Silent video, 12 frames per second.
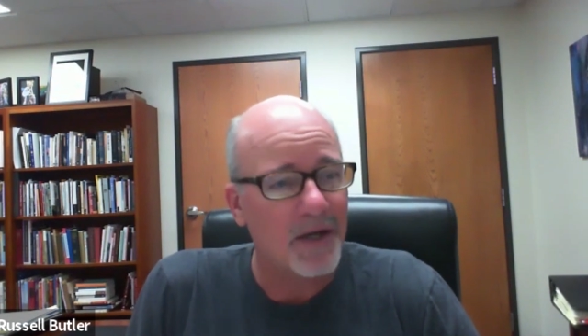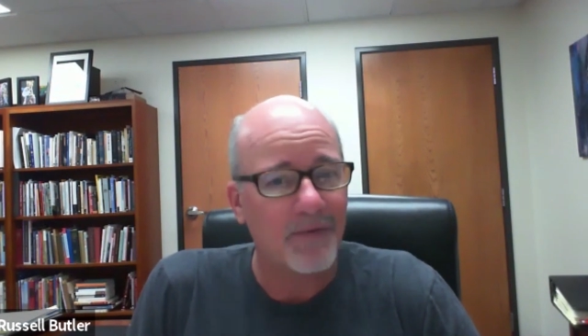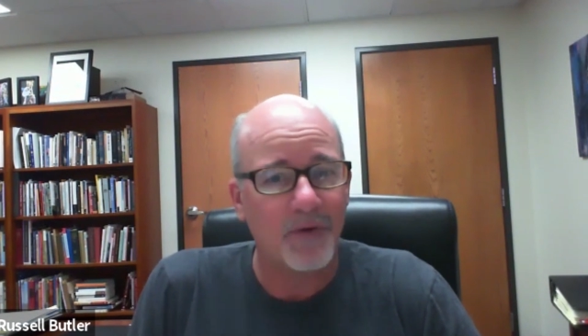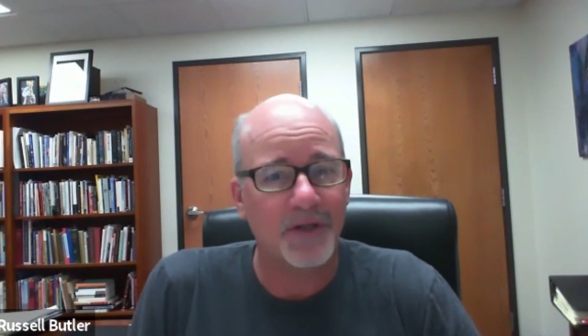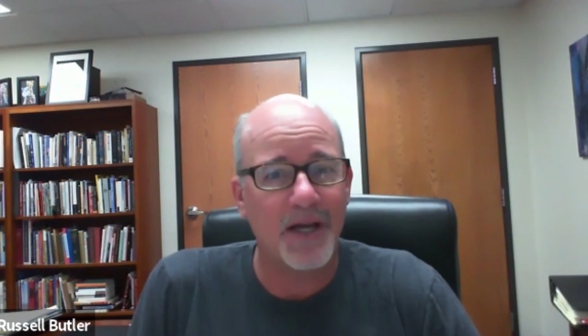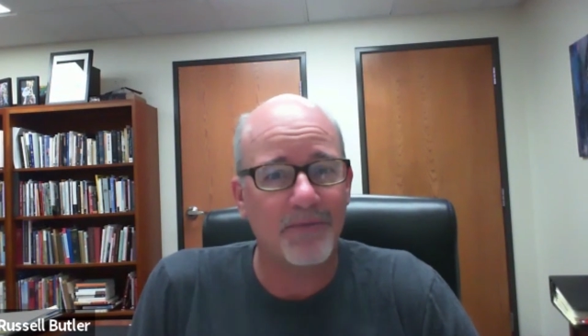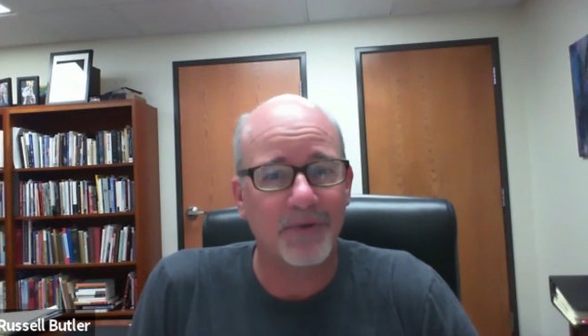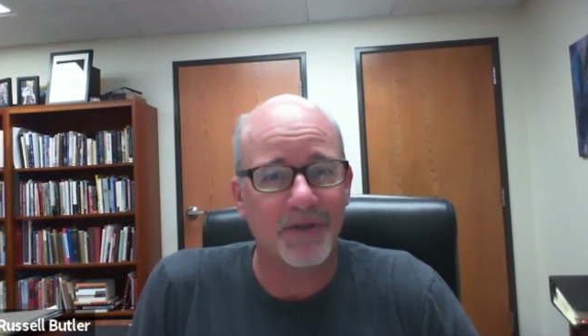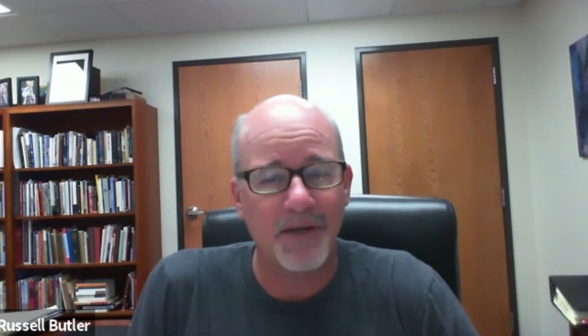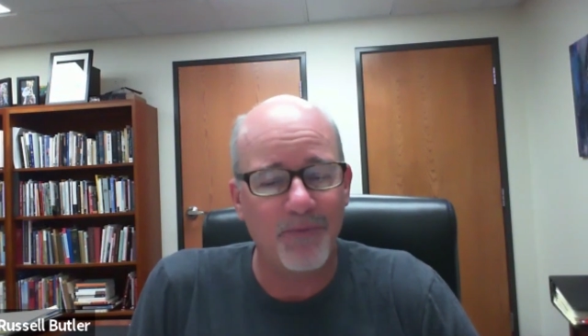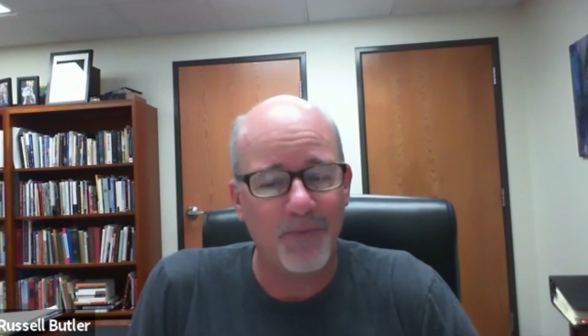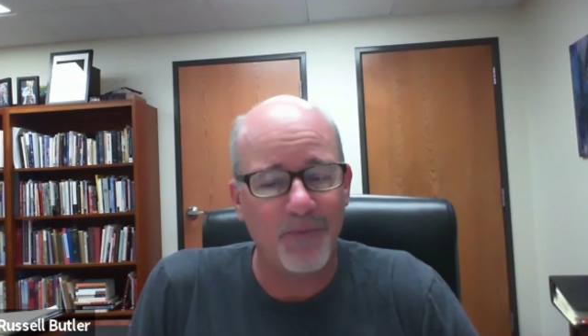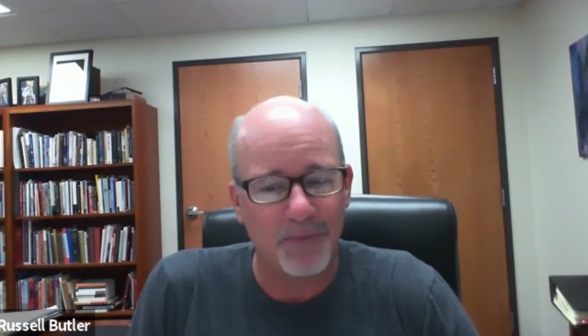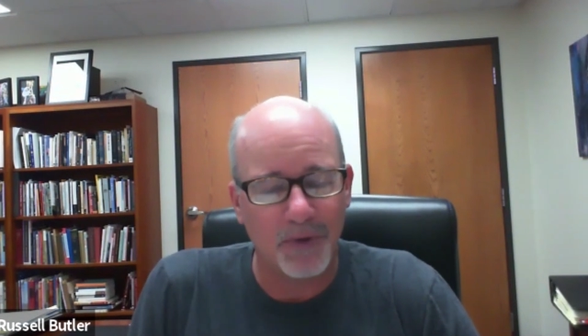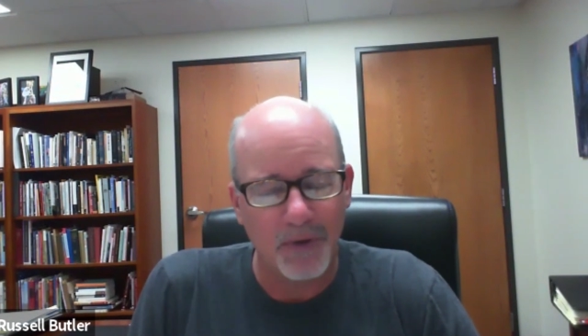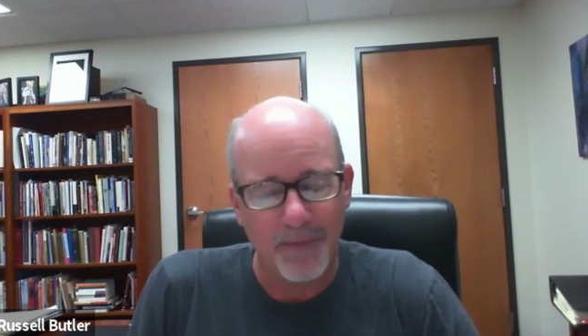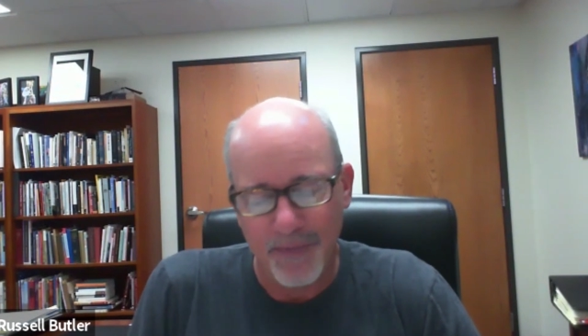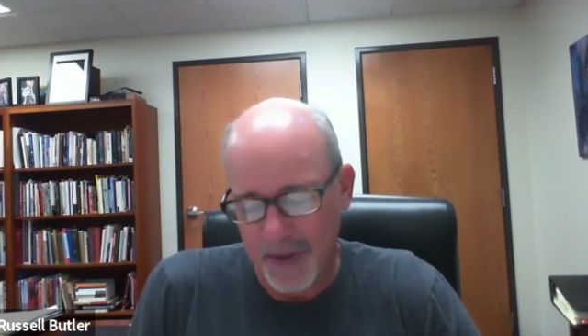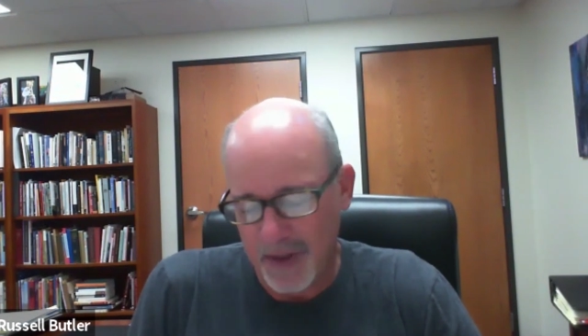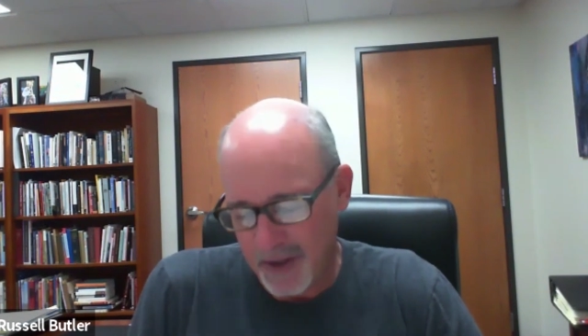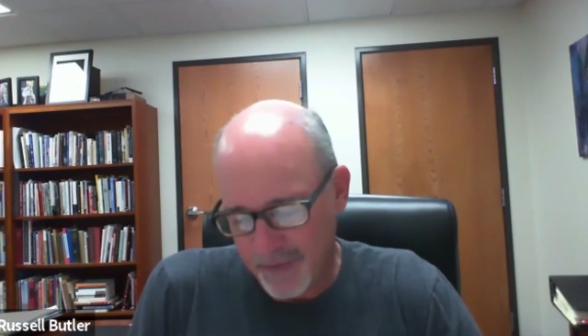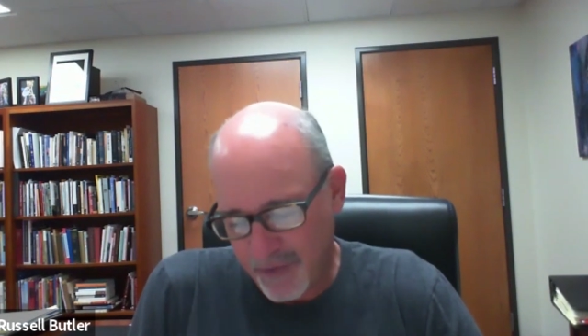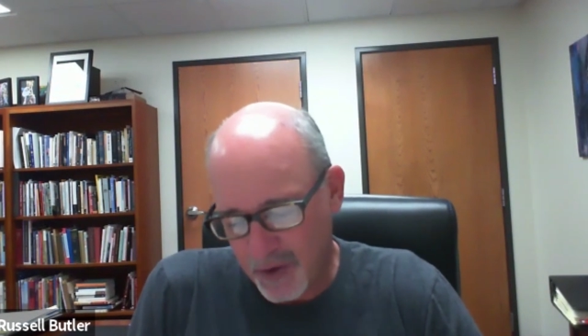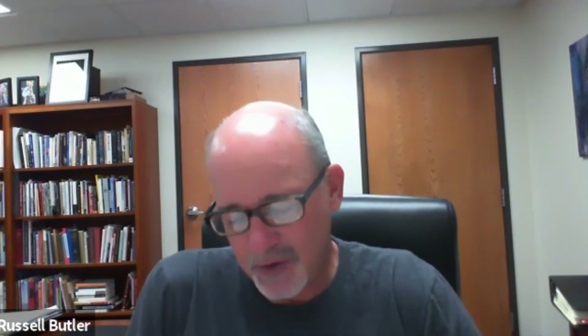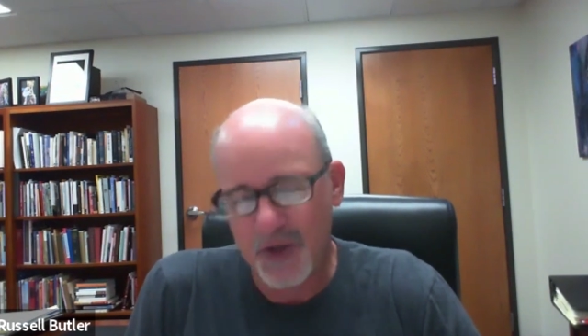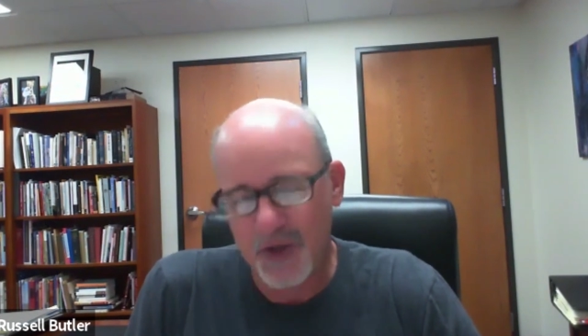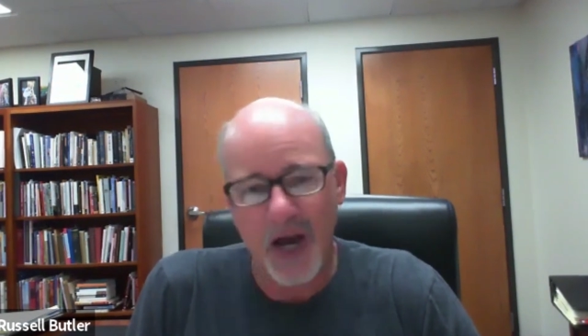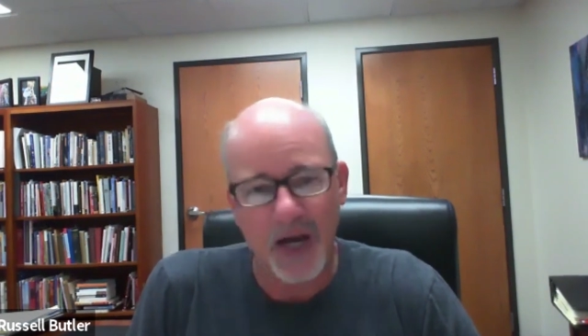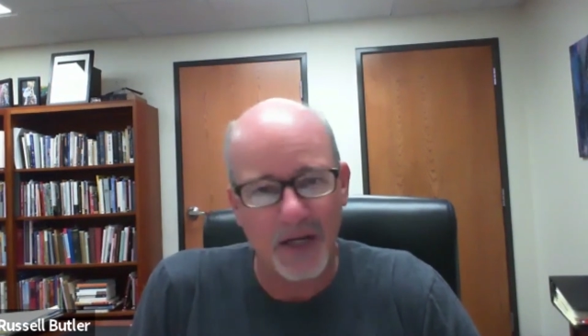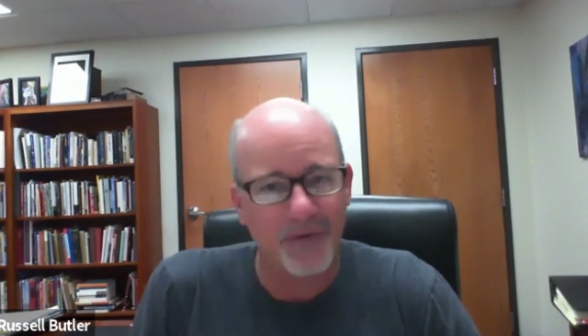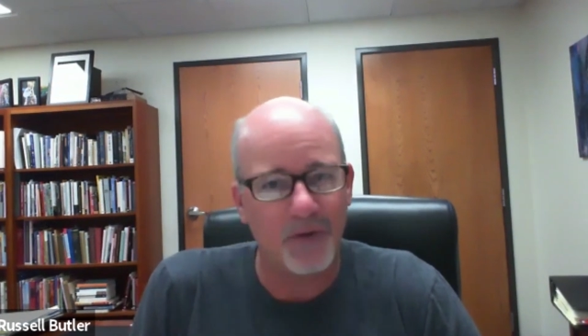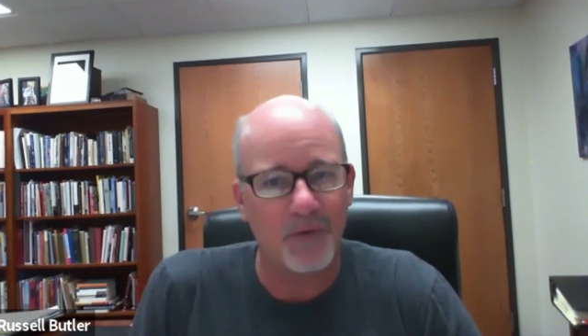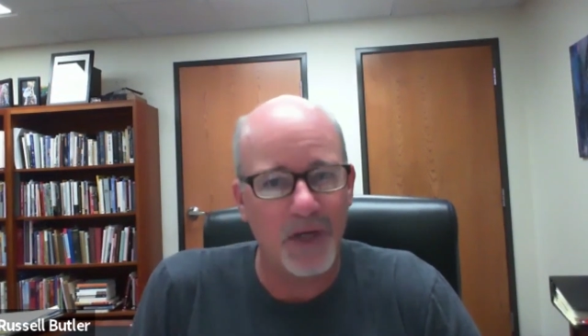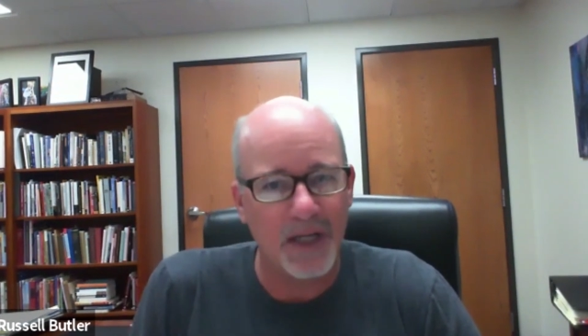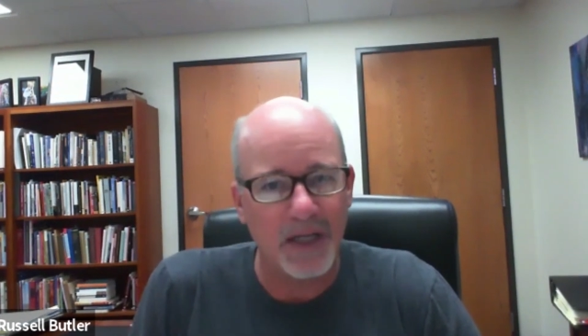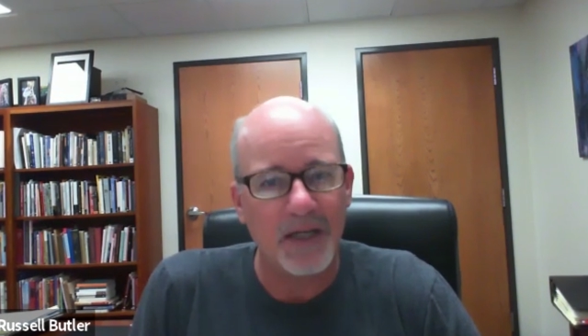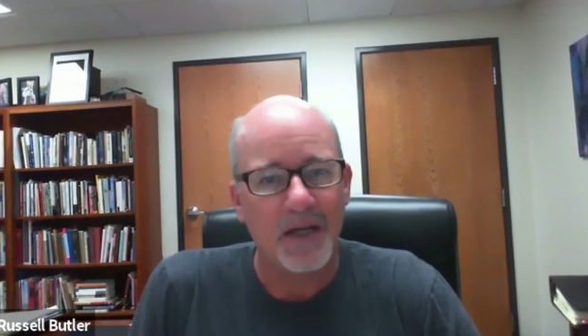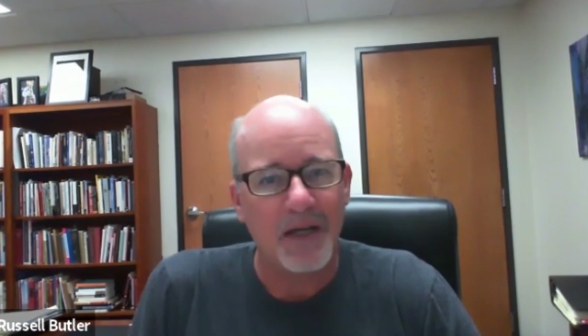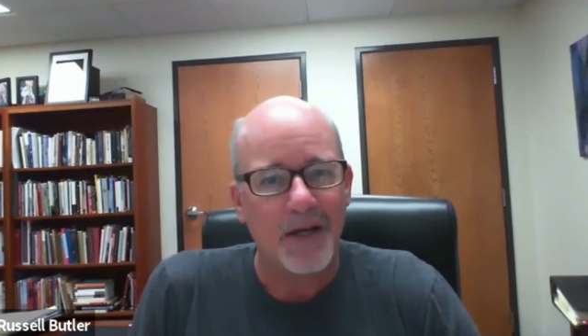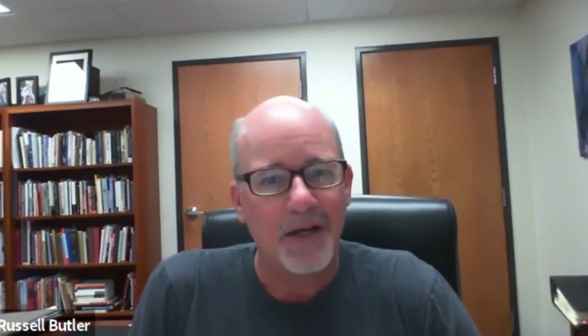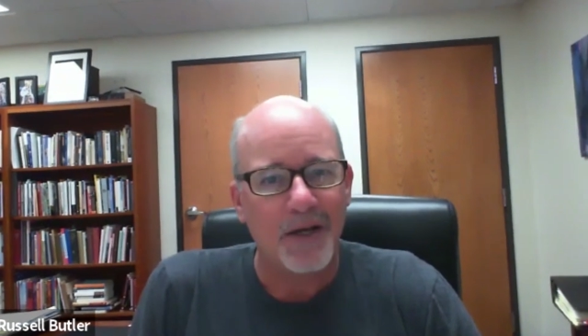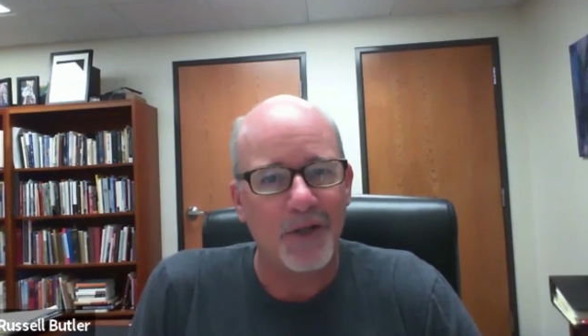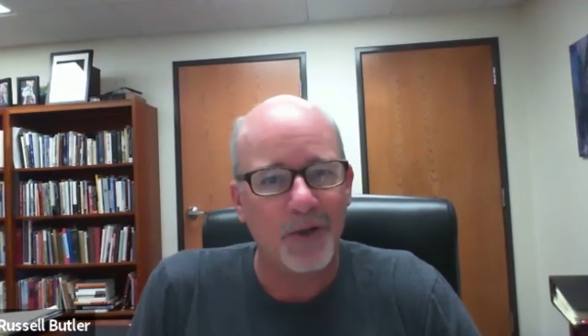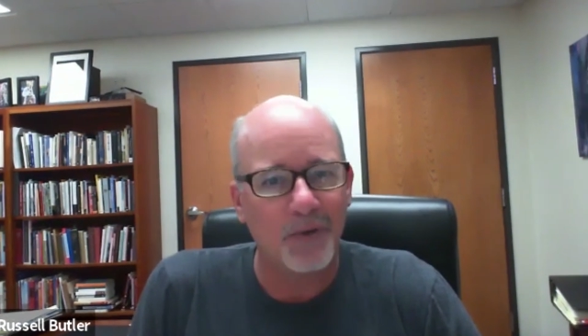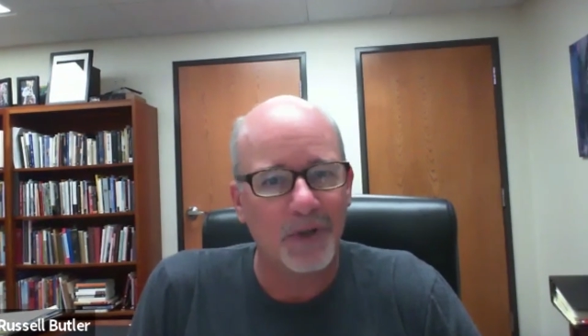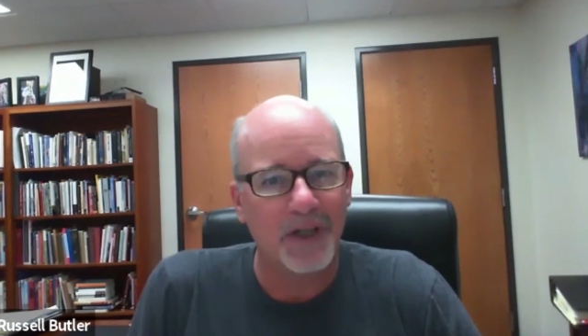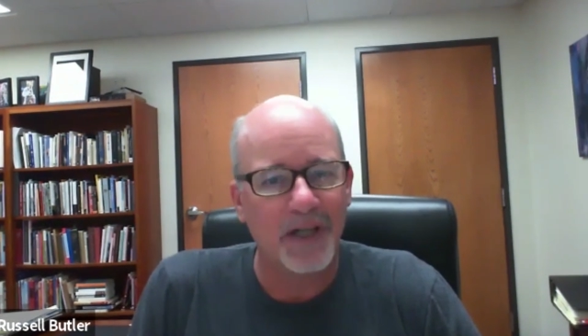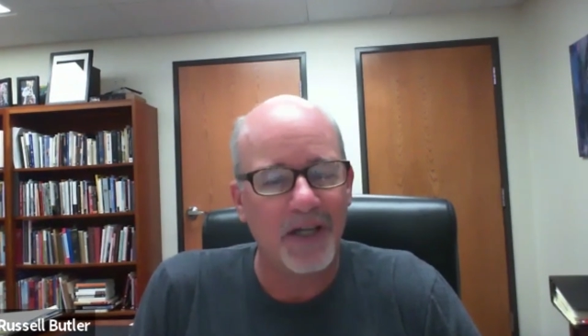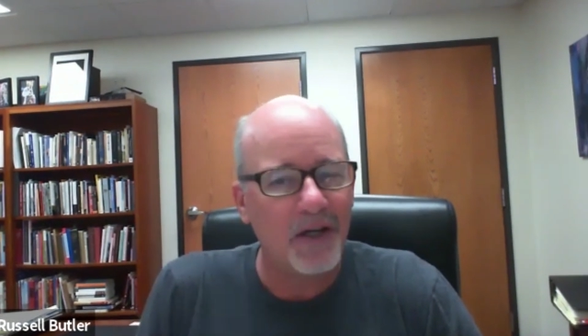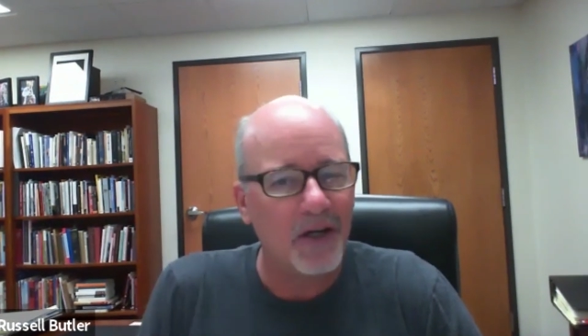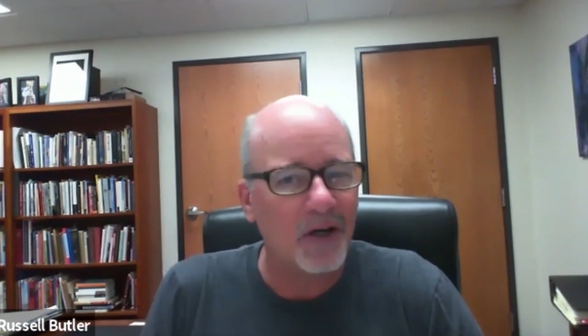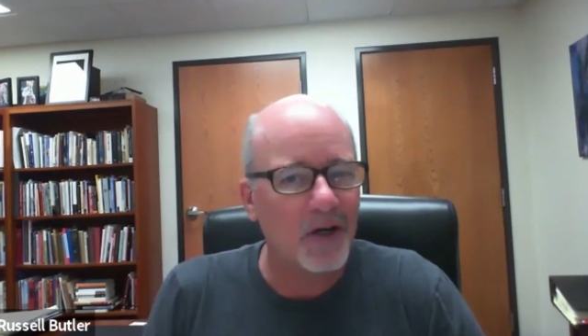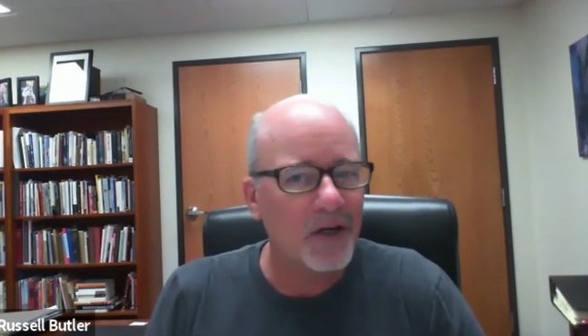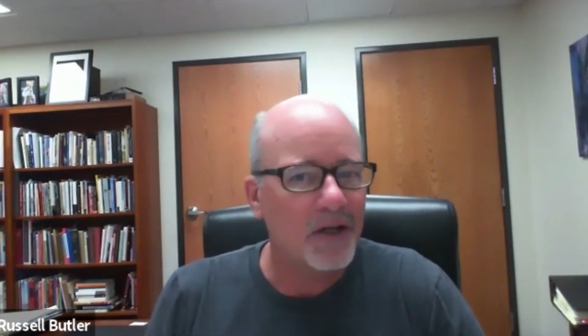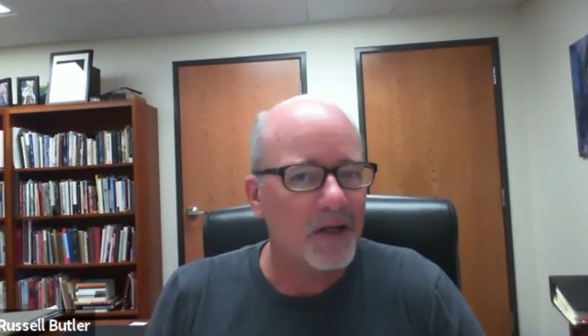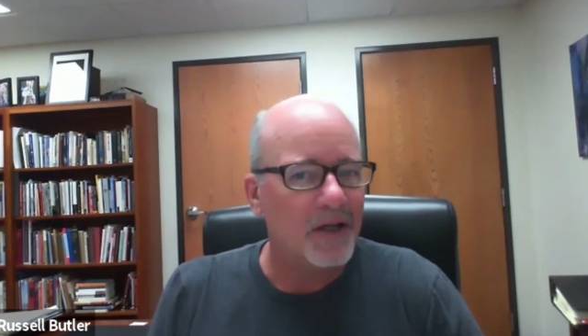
For example, some people, First John, if you read it, you will hear